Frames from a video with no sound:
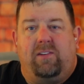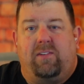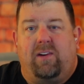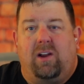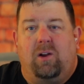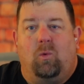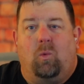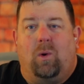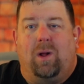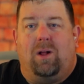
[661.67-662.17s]

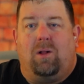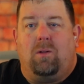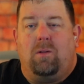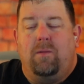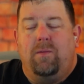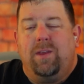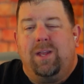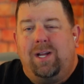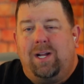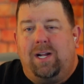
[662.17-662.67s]
very well,
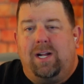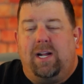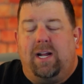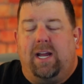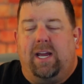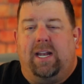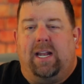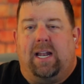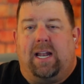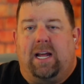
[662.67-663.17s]

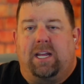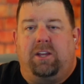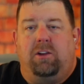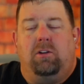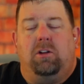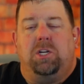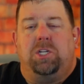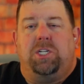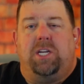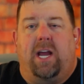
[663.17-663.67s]
and I'd like you
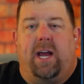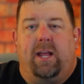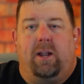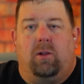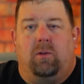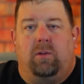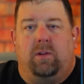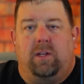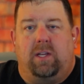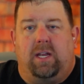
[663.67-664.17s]
to
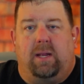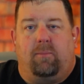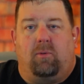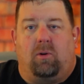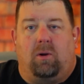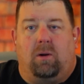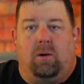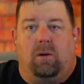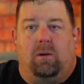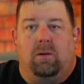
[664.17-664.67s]
shadow him or
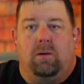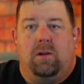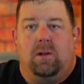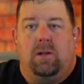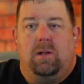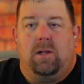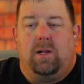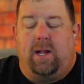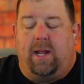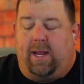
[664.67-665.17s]
her
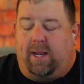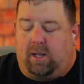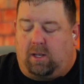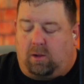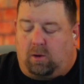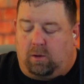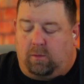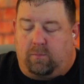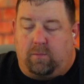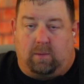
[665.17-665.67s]
and
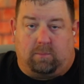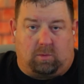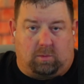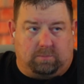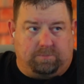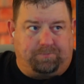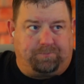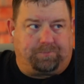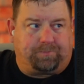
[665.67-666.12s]
learn from them.